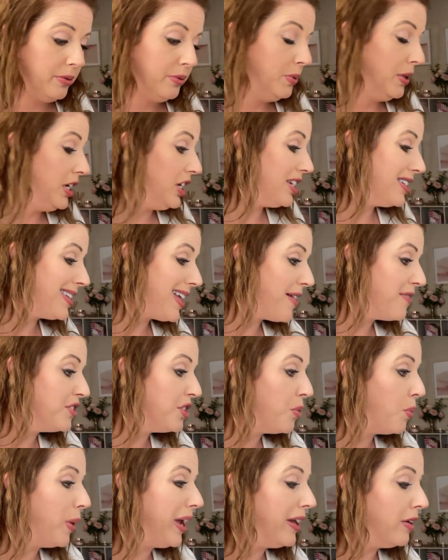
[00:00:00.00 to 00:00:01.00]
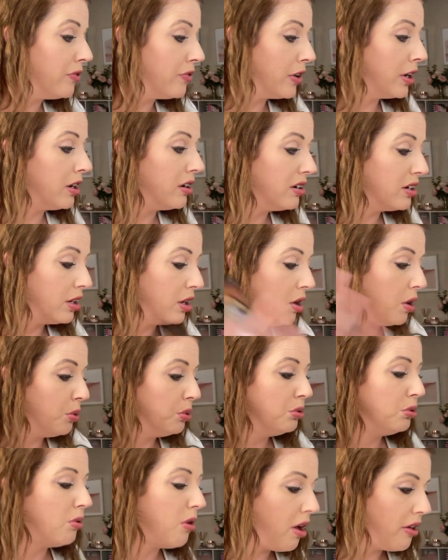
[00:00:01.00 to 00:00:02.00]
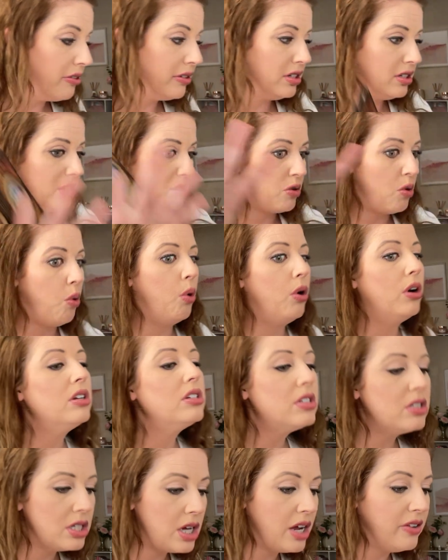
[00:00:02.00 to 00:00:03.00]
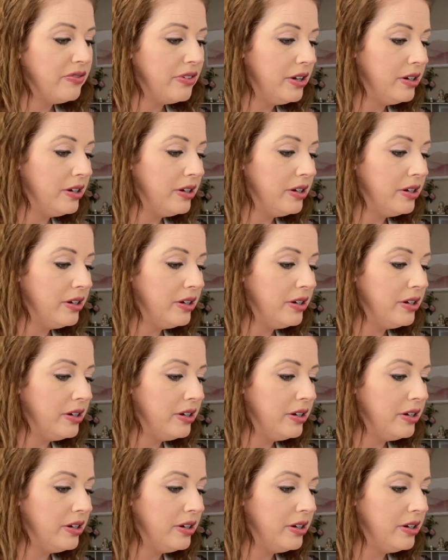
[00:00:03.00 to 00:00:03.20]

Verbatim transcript: We just have to wait for her to go through all this court stuff,